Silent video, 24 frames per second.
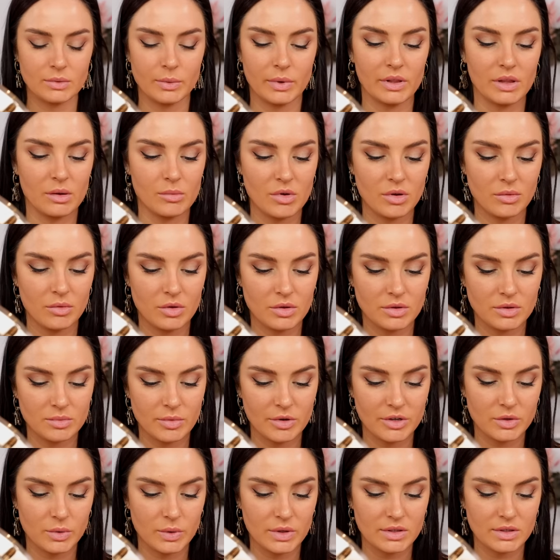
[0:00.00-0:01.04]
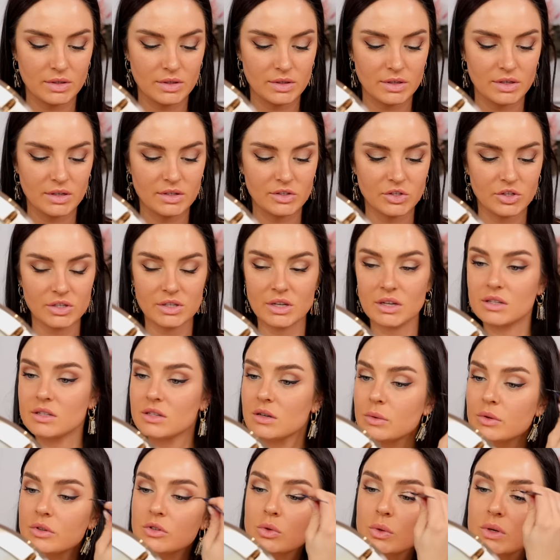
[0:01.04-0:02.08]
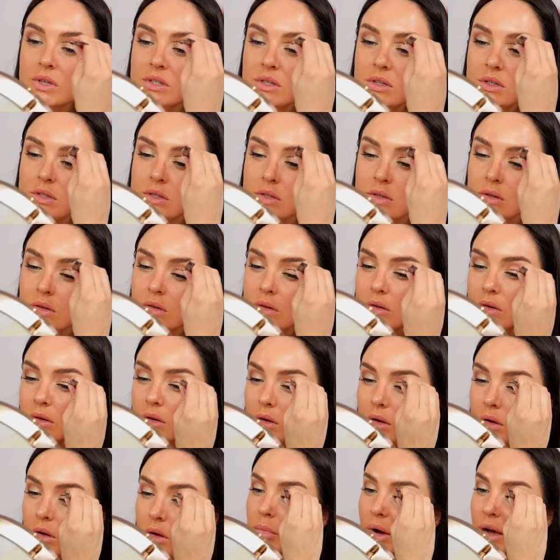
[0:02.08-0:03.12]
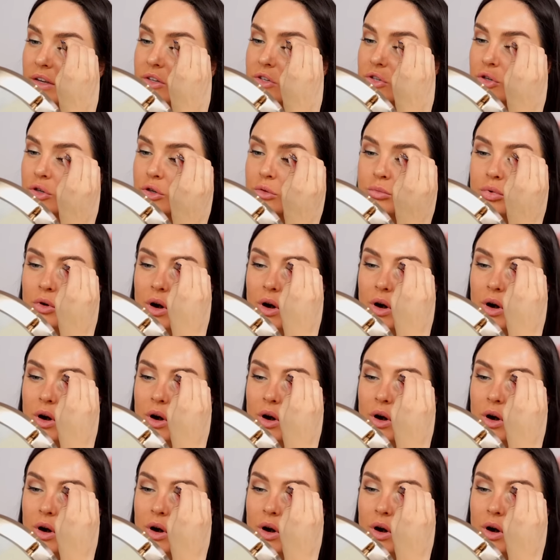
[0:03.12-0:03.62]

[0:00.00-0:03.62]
Wait, let me use my tweezers. It is just easier with tweezers. By two